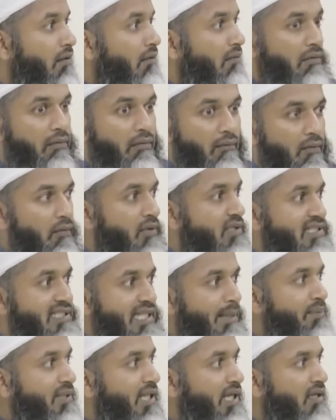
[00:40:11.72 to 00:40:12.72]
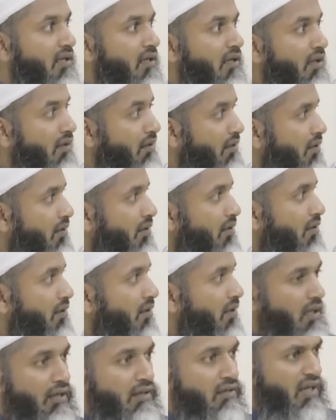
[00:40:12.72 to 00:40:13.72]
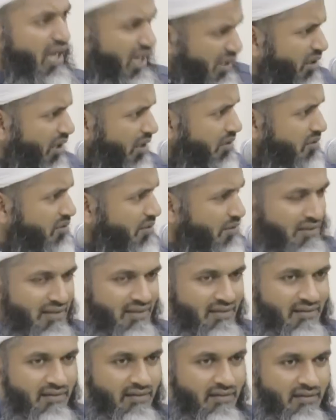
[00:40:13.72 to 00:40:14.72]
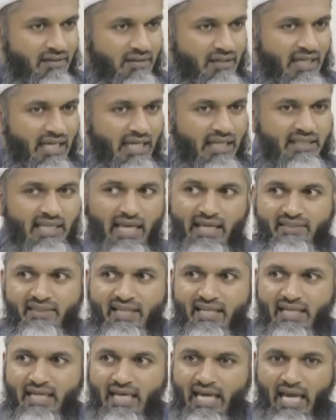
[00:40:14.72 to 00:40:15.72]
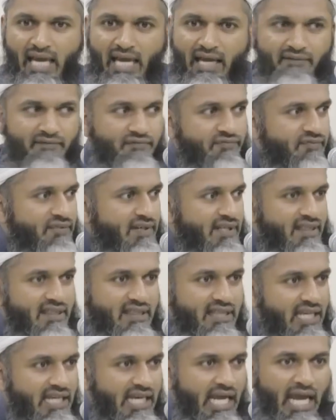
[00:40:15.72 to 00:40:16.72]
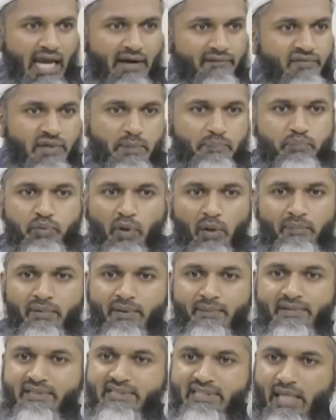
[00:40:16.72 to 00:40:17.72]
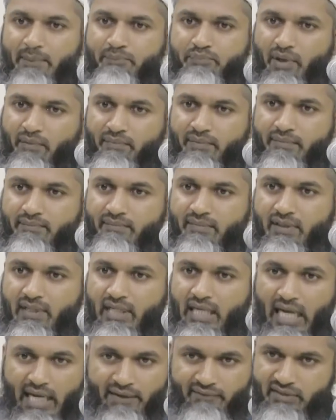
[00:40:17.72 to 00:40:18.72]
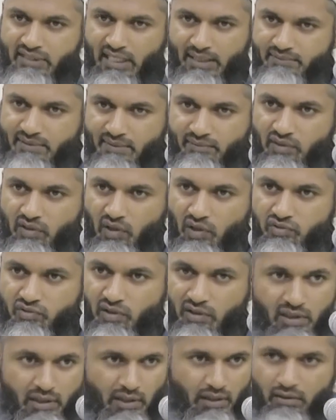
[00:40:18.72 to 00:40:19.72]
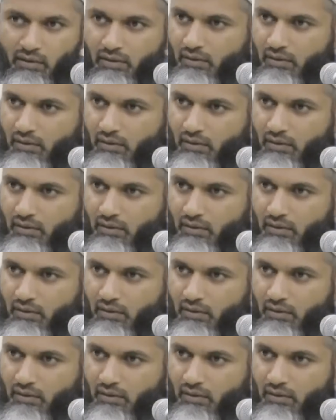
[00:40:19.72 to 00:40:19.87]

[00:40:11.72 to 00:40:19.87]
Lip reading: oh, what just happened there? Are you sure? They think everything, every problem is their problem. Every time something goes wrong,